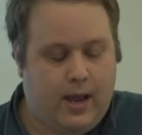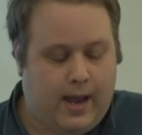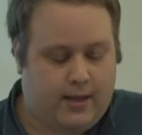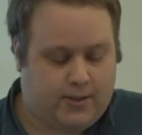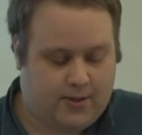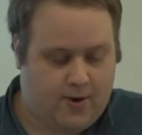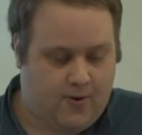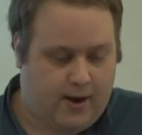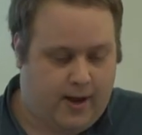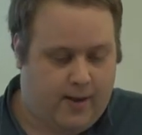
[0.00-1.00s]
And
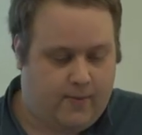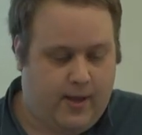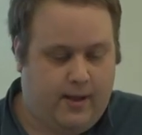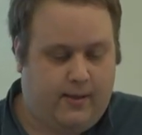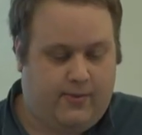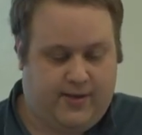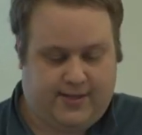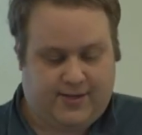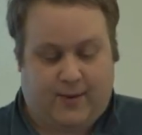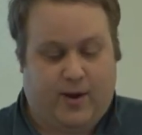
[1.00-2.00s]
so um, this
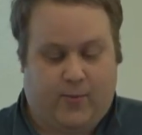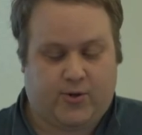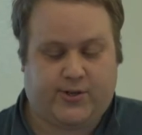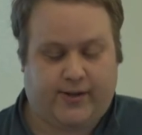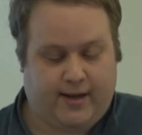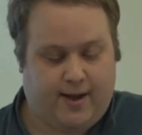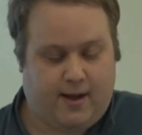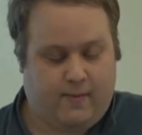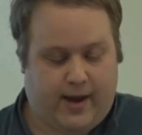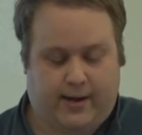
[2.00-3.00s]
is on my personal
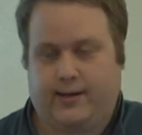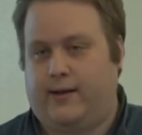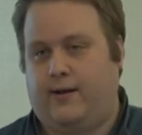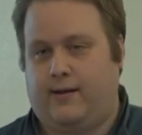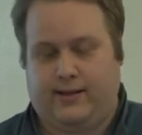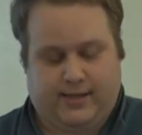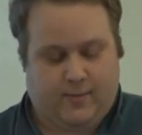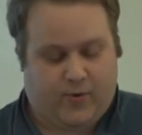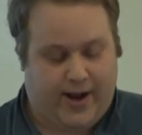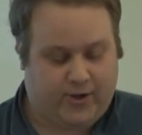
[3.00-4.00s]
GitHub. I can tell you, it's in a
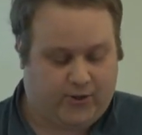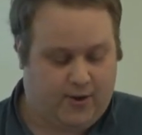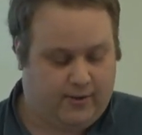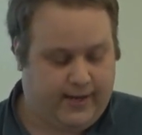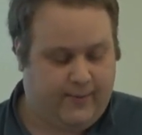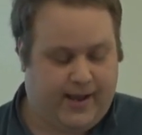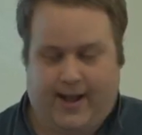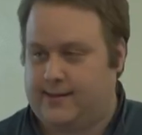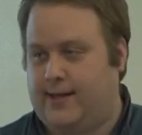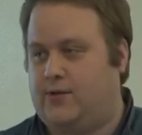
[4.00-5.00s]
branch called
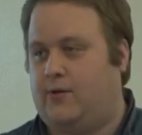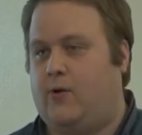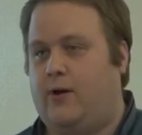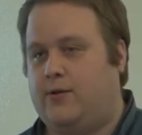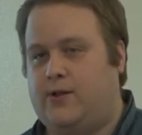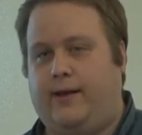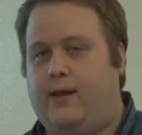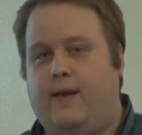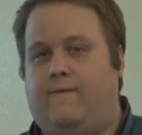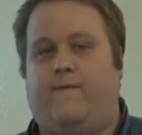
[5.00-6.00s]
mcat slash tutorial. So like
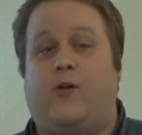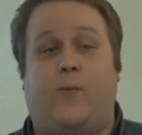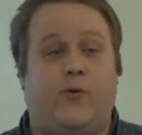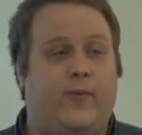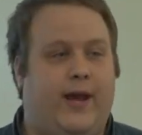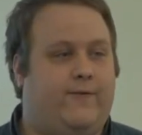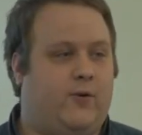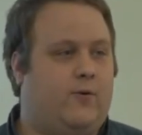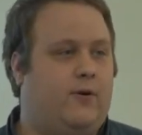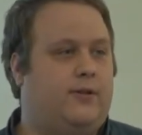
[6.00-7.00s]
follow up with me
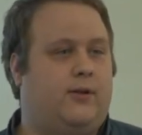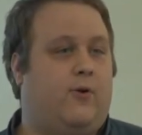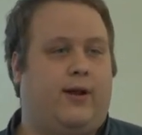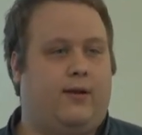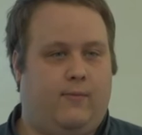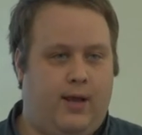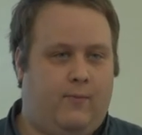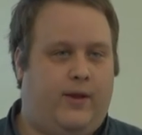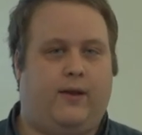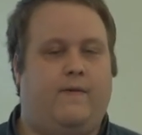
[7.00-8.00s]
afterwards, or I can
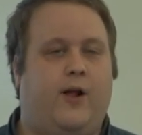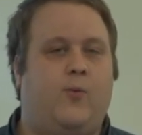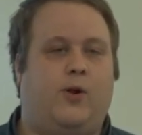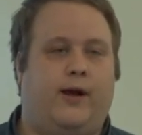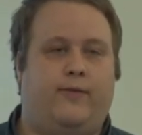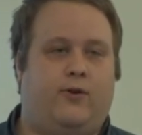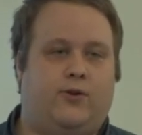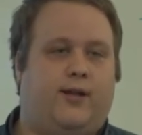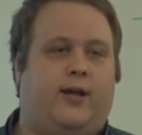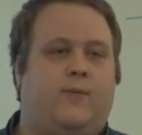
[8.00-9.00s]
make it available on the
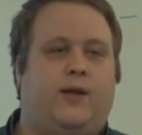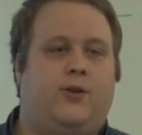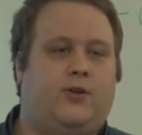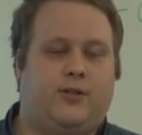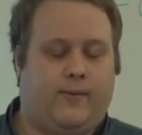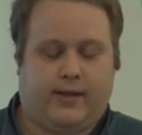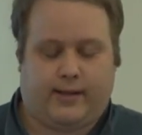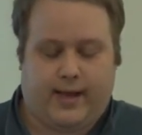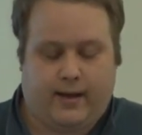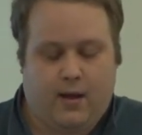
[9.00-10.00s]
NERSC documentation, something like
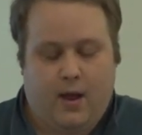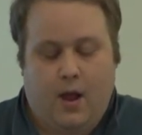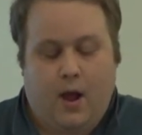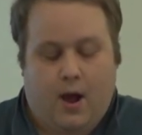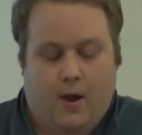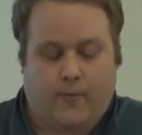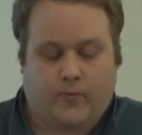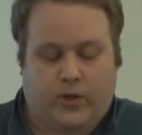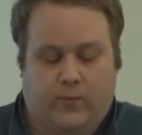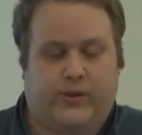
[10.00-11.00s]
that. Um,
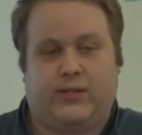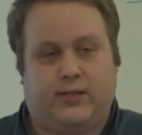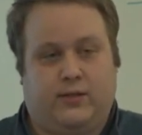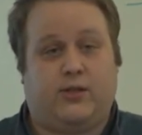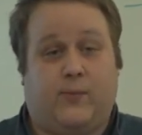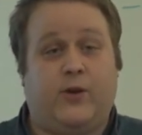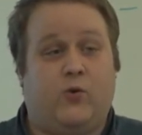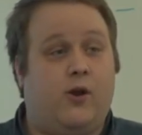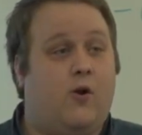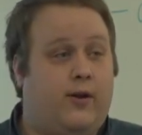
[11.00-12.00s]
but this is something you
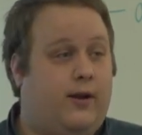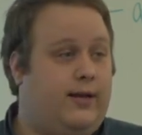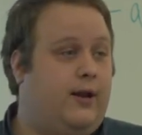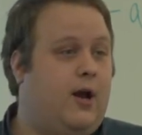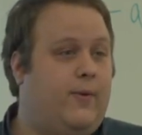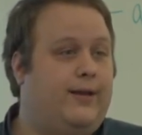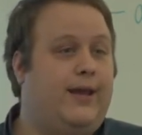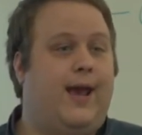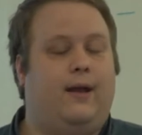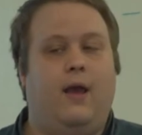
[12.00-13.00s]
can go to on GitHub and
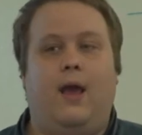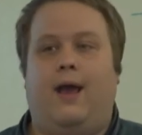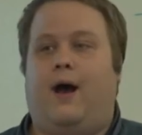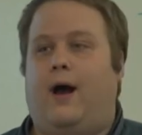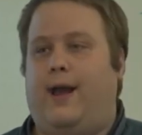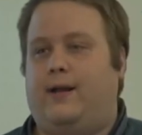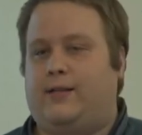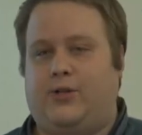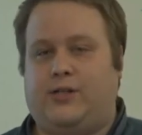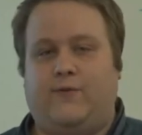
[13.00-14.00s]
get, uh, and it
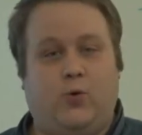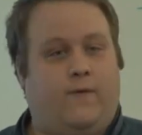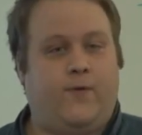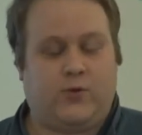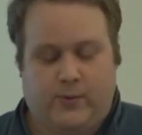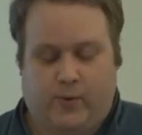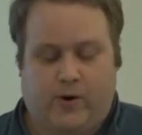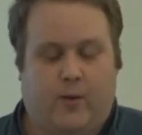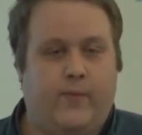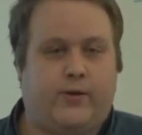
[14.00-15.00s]
just gives you a few simple
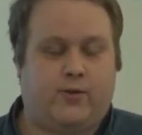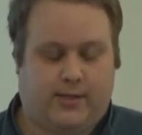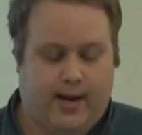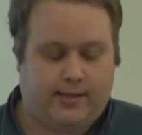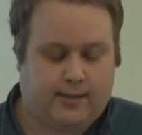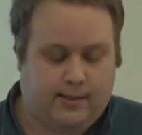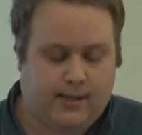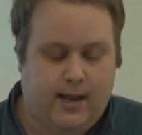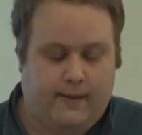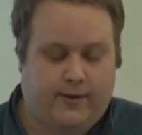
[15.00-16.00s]
problem exercises
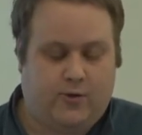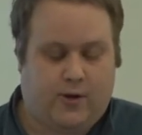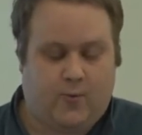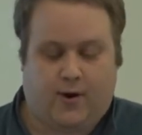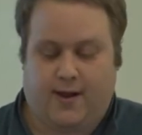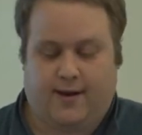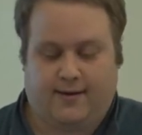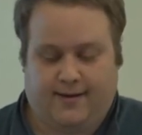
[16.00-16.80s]
that you can work on.